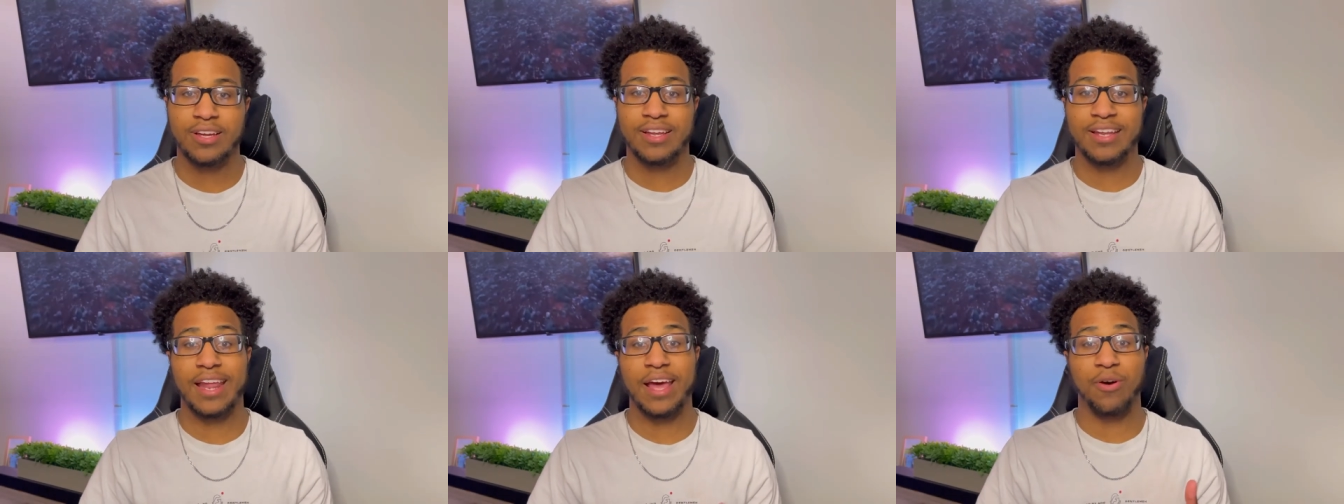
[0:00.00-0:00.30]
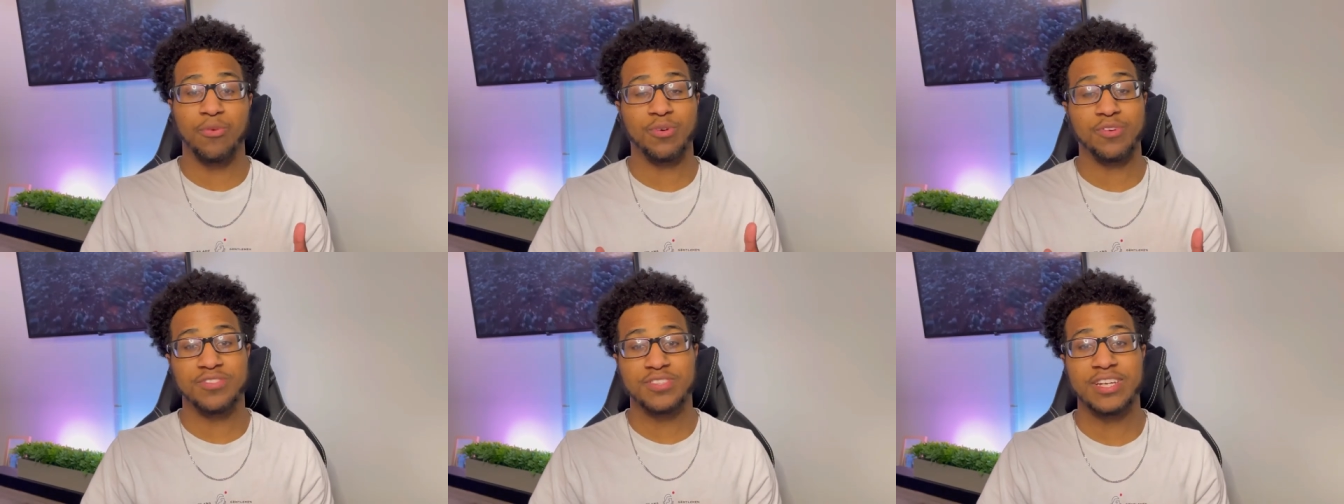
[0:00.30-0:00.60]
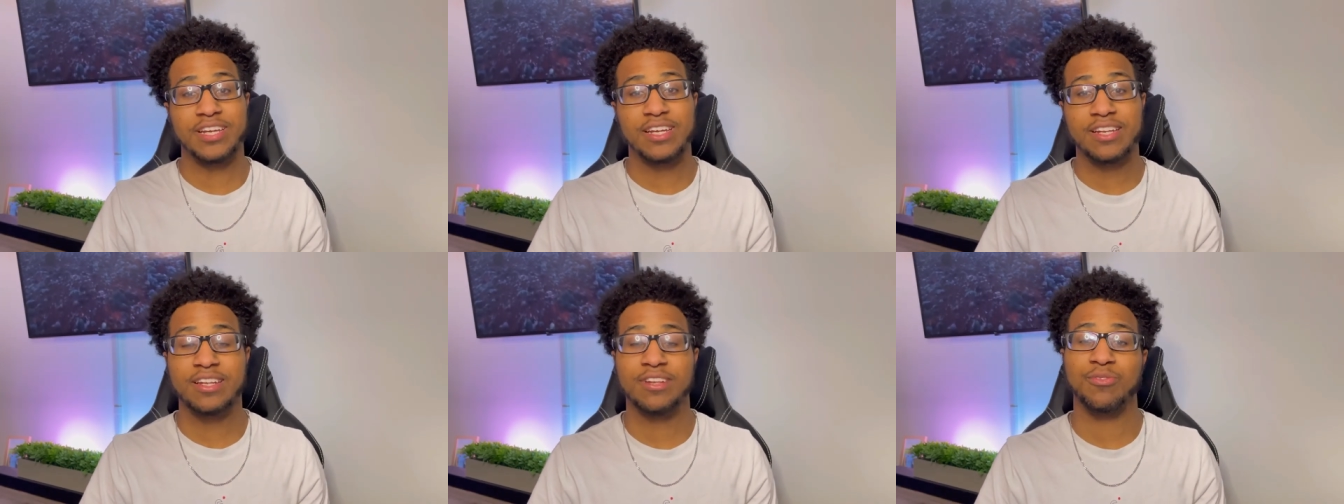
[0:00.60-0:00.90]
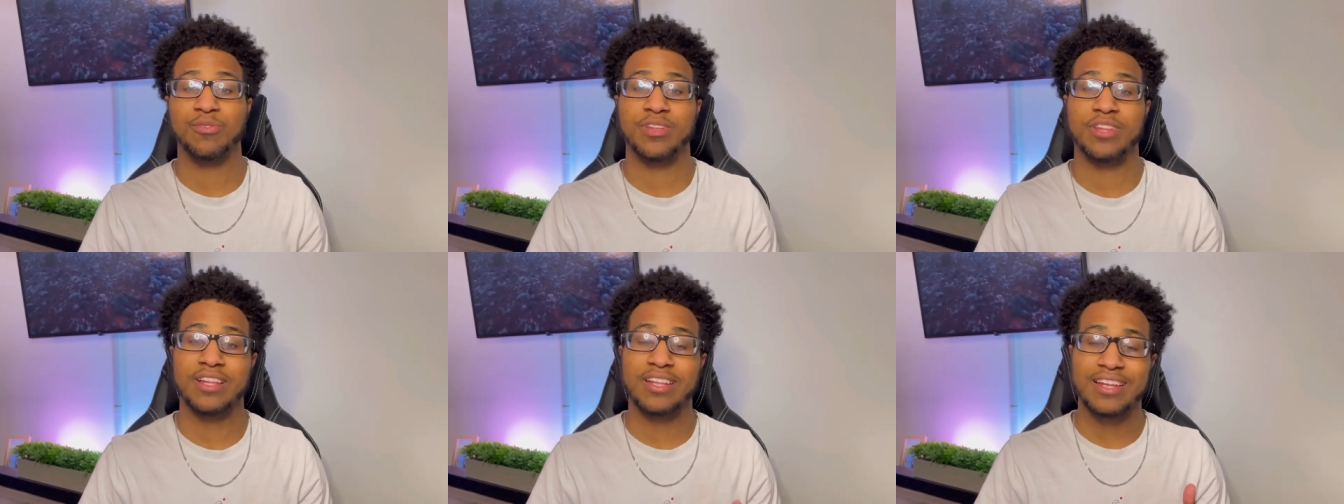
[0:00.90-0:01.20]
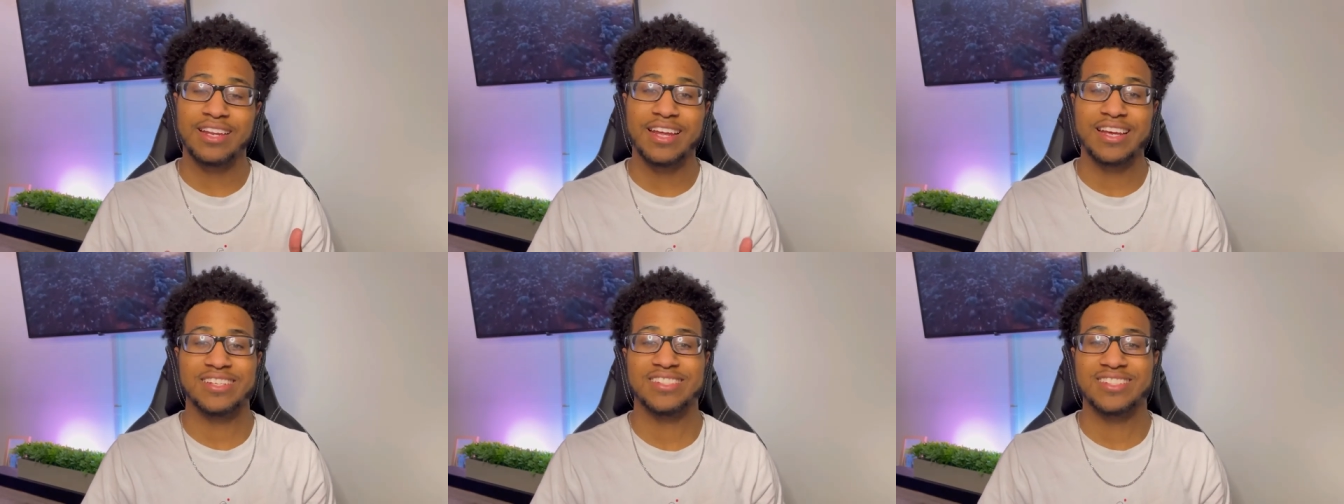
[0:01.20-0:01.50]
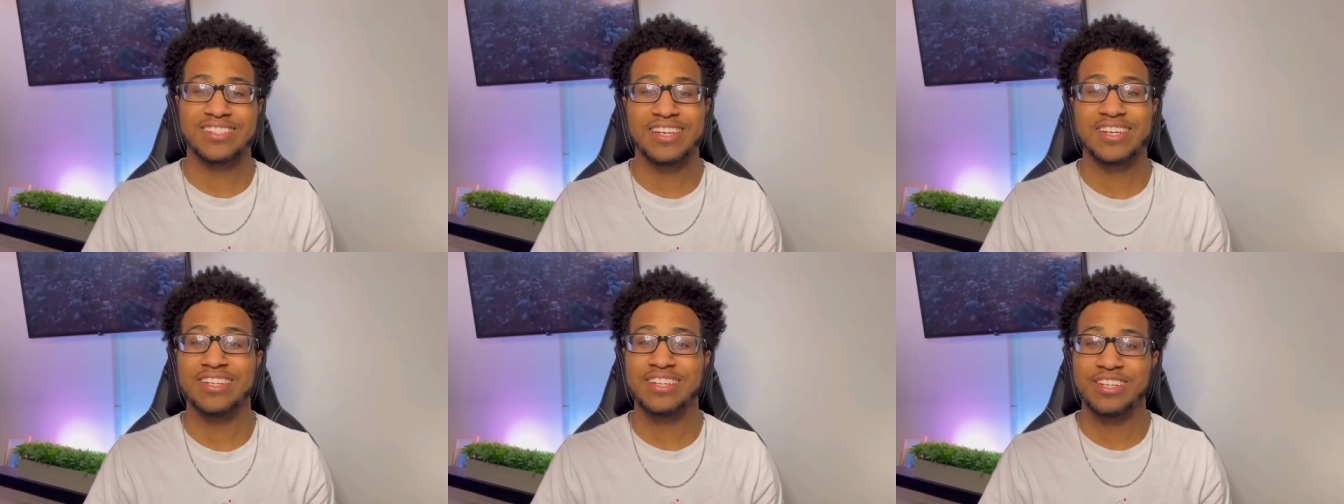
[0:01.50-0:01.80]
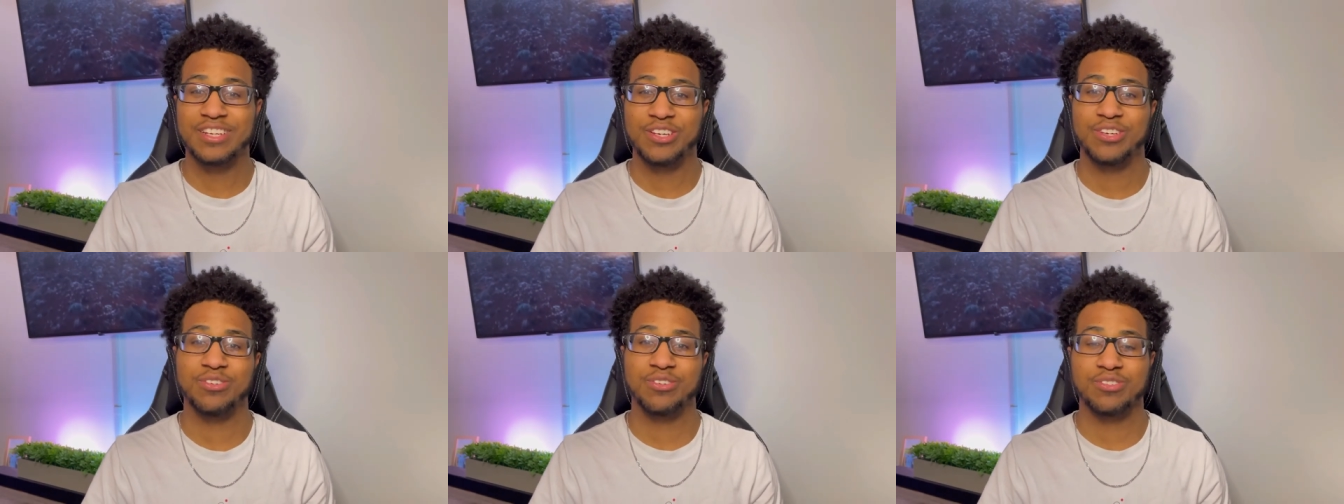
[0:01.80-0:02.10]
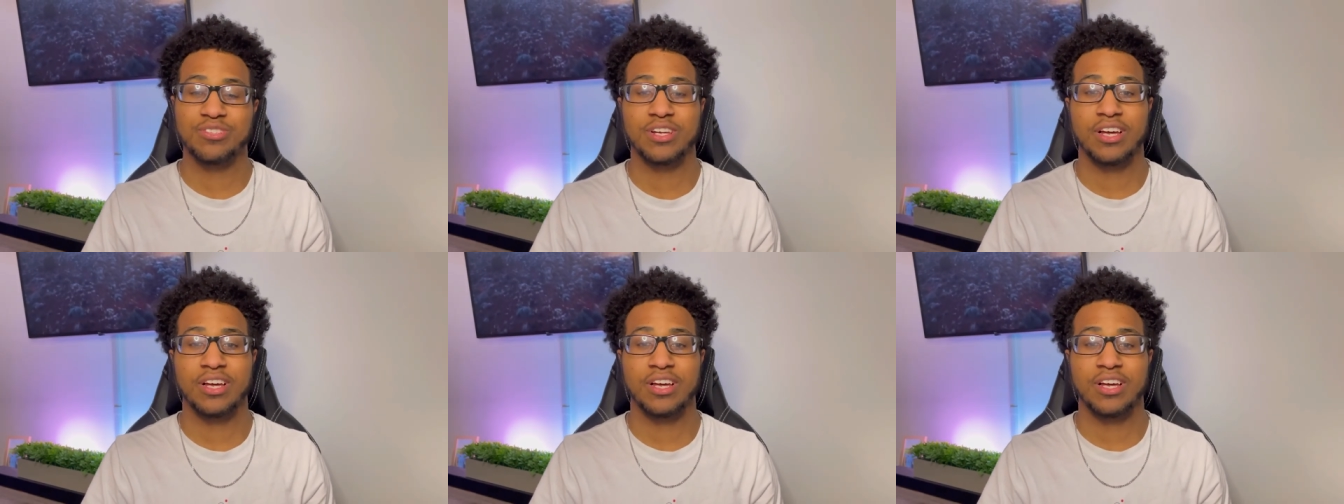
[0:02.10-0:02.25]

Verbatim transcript: Now, we've seen within the next 10 years,